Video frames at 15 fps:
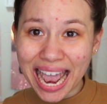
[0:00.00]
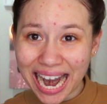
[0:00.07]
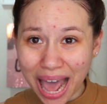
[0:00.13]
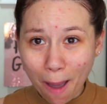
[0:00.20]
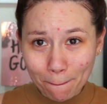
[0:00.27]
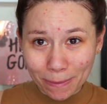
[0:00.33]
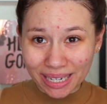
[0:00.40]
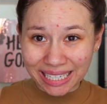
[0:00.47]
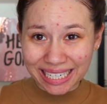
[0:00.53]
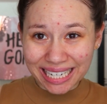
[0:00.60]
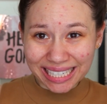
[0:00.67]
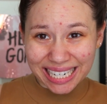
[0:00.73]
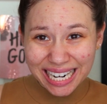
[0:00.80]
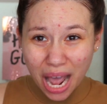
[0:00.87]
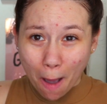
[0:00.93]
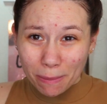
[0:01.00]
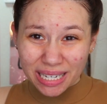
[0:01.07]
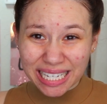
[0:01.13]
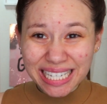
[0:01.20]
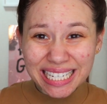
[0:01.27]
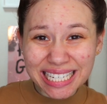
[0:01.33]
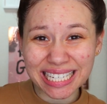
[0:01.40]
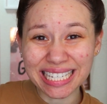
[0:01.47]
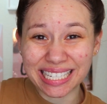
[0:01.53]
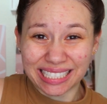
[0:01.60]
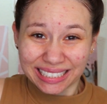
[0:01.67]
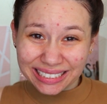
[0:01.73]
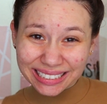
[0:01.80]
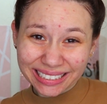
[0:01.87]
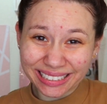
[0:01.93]
And I put it in a
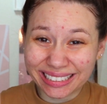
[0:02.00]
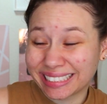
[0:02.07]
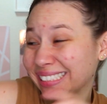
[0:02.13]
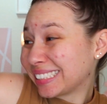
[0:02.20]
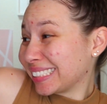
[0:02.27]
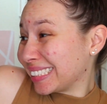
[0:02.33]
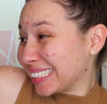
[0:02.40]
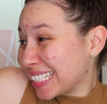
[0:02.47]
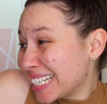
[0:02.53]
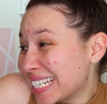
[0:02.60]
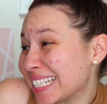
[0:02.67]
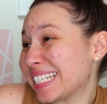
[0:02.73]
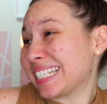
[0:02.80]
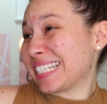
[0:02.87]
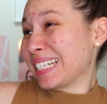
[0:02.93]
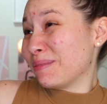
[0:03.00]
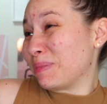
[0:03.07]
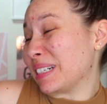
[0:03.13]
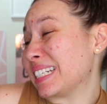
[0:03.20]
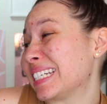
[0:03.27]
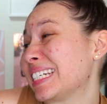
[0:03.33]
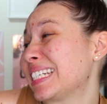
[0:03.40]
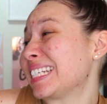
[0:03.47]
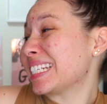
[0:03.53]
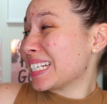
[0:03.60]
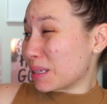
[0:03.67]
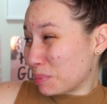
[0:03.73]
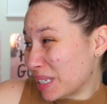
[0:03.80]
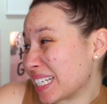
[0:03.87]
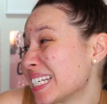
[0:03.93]
bun. And I put it in
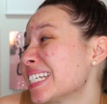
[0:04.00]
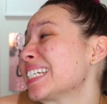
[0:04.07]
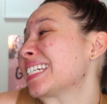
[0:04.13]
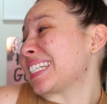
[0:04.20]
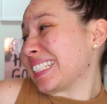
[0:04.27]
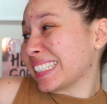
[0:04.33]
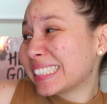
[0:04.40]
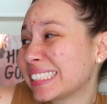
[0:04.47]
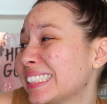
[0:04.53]
a bun.